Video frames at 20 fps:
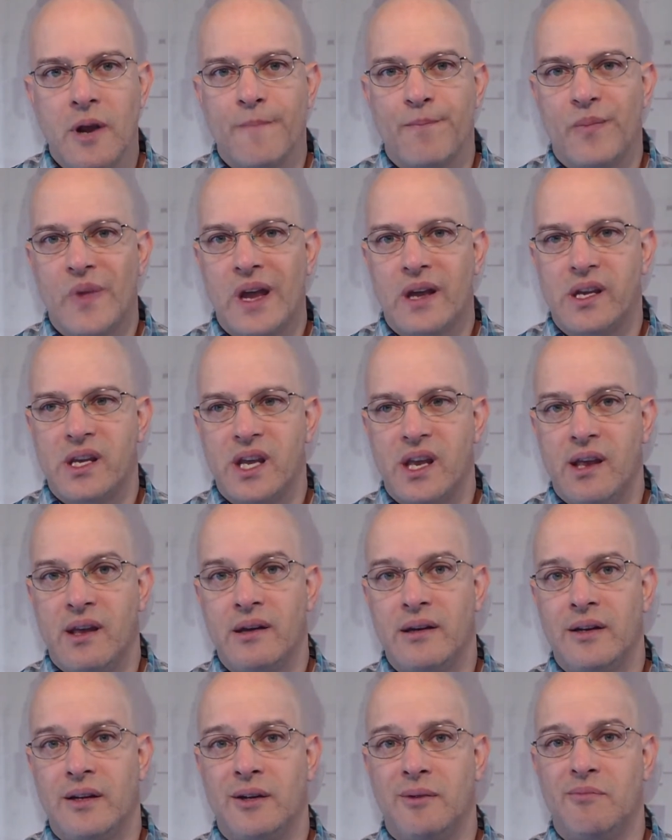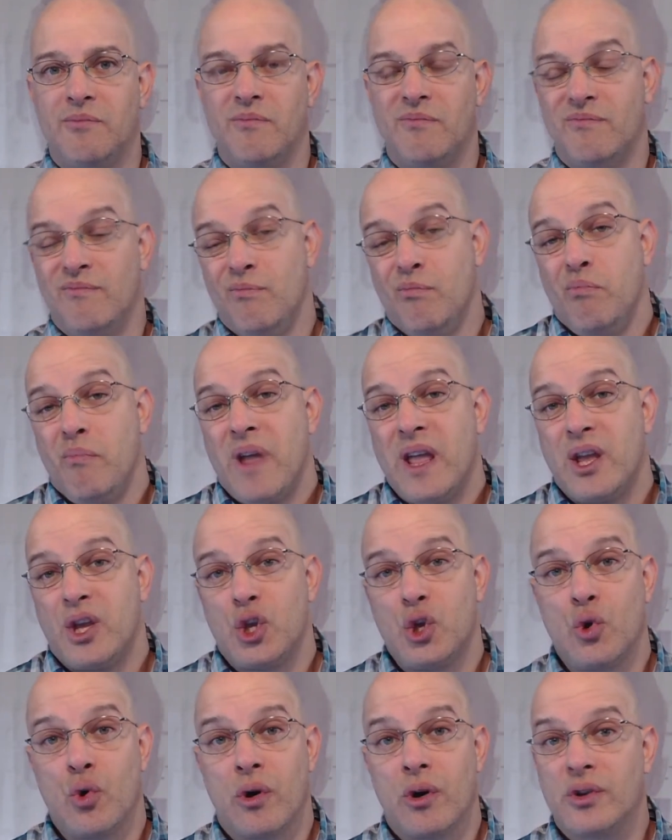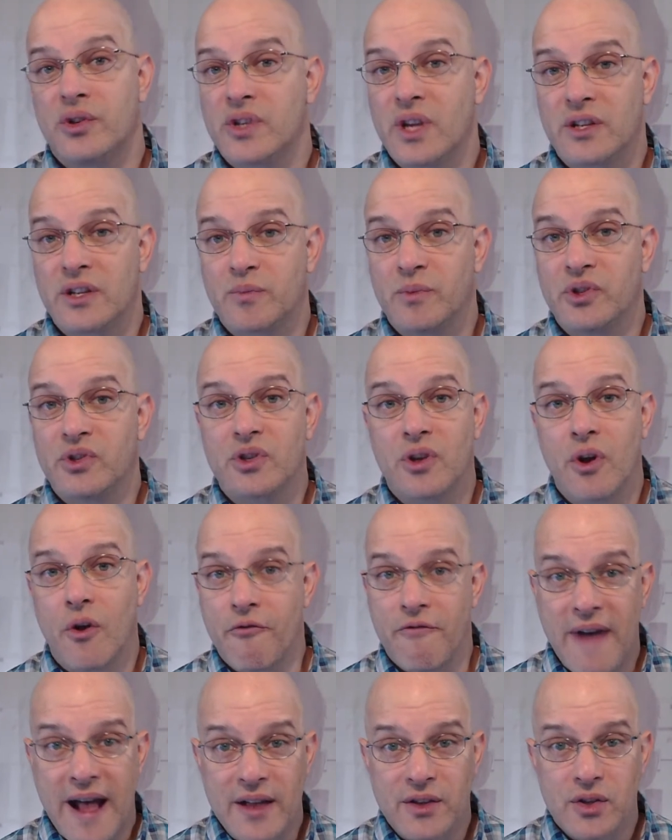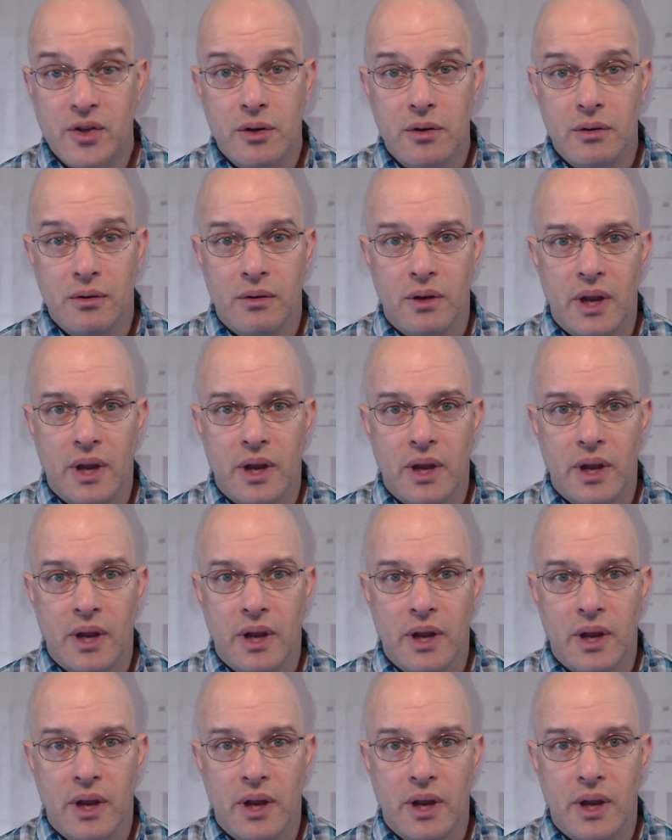that can make your assessments go faster